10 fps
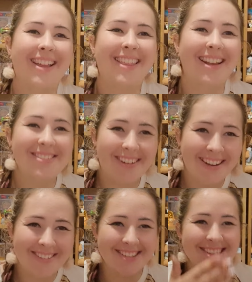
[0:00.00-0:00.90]
That's why
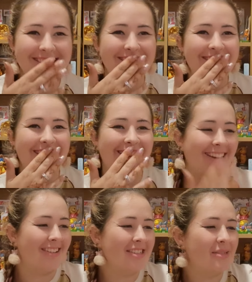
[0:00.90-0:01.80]
it wasn't doing
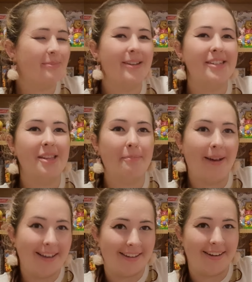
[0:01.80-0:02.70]
anything. I was just pressing the
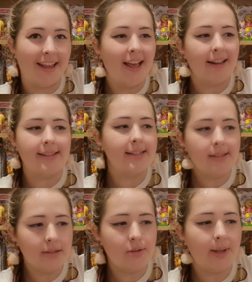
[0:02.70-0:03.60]
button. I was like, it's
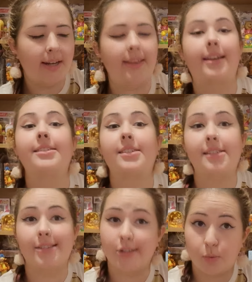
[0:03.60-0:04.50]
not doing anything. It's because
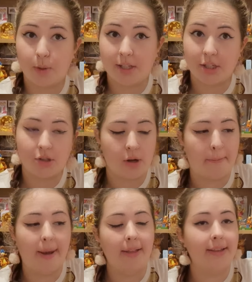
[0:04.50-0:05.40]
it's a switch. It's not a
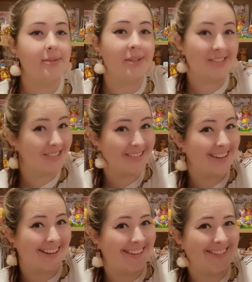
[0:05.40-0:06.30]
button. That's why it's not doing
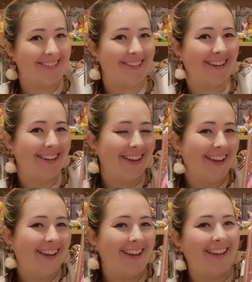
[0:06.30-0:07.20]
anything, Tori.
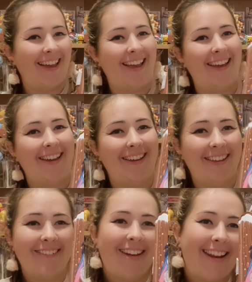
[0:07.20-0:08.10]
Okay, are
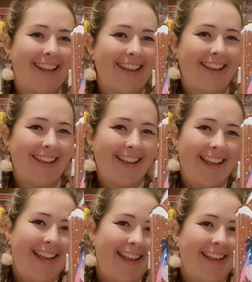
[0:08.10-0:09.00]
you ready?
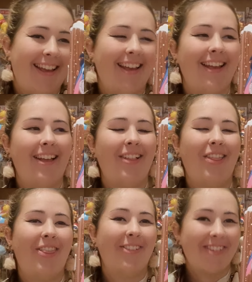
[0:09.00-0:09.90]

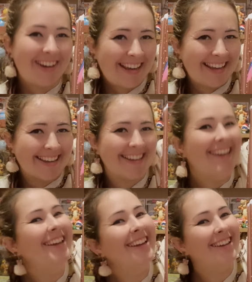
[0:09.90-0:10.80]
3,
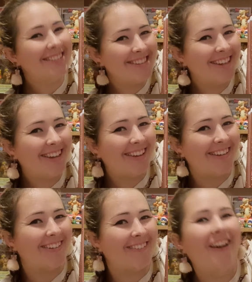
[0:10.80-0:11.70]

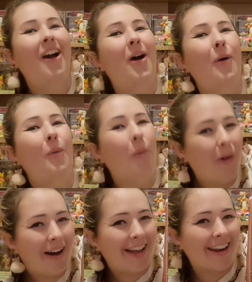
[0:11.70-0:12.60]
2,
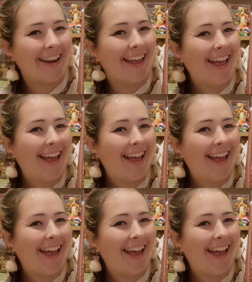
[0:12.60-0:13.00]
1.